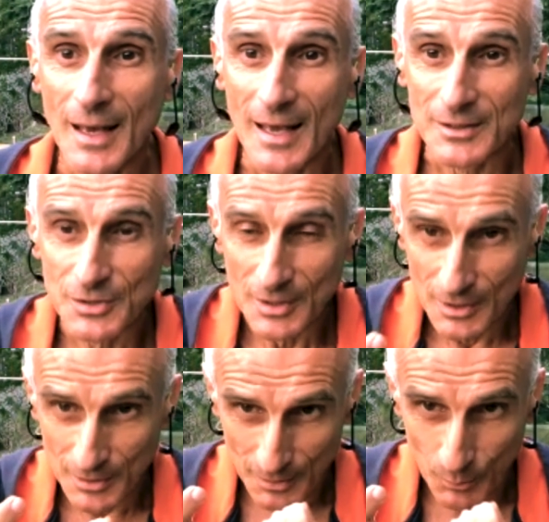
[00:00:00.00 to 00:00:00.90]
And
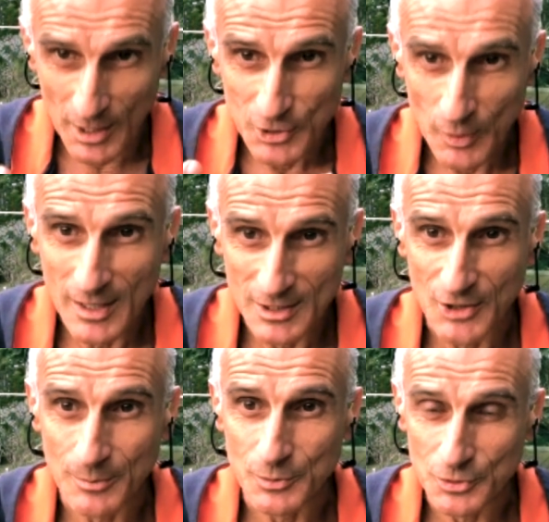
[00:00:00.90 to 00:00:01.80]
what I try and
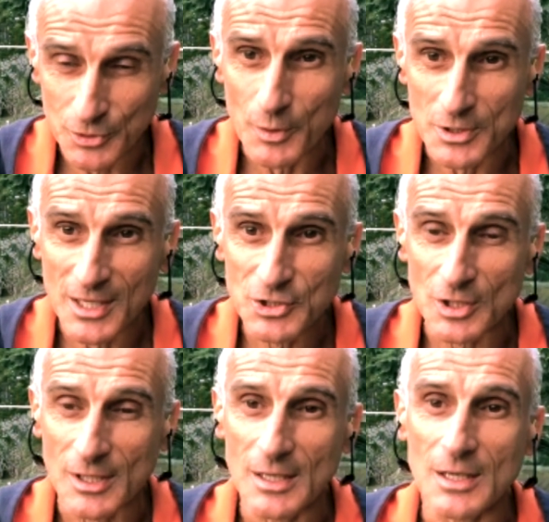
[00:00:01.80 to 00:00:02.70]
get them to do
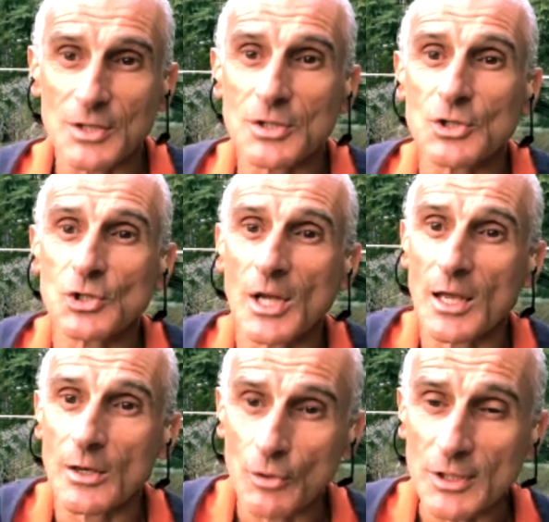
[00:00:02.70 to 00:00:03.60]
essentially is
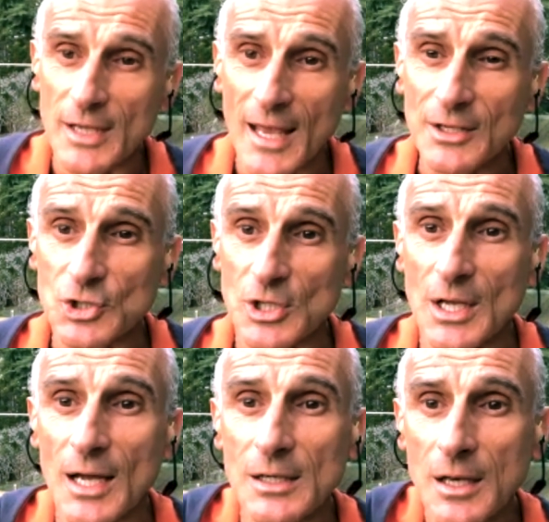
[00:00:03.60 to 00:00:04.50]
share good
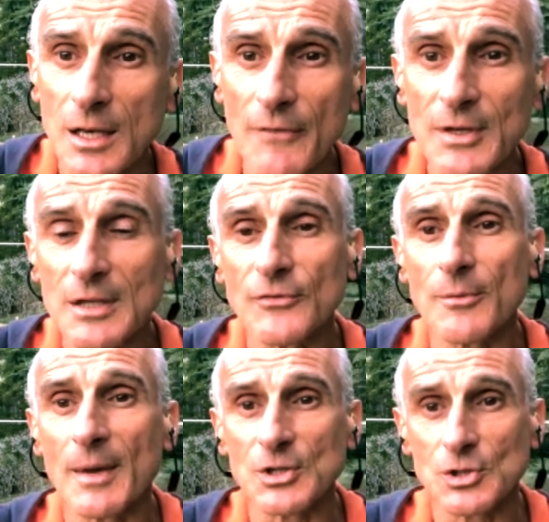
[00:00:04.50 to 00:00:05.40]
energy and loving
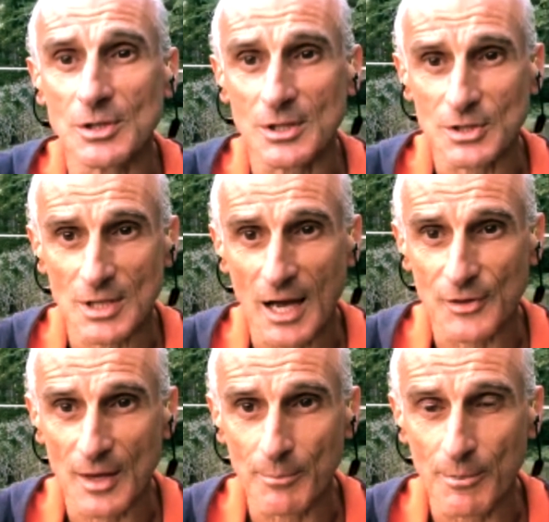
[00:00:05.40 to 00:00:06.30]
information
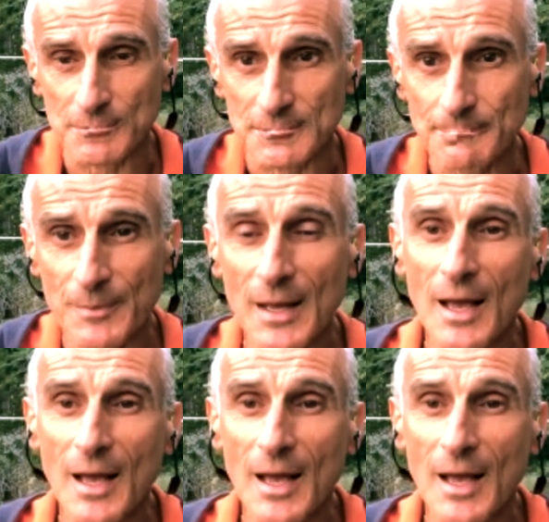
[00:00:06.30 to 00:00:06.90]
inside their body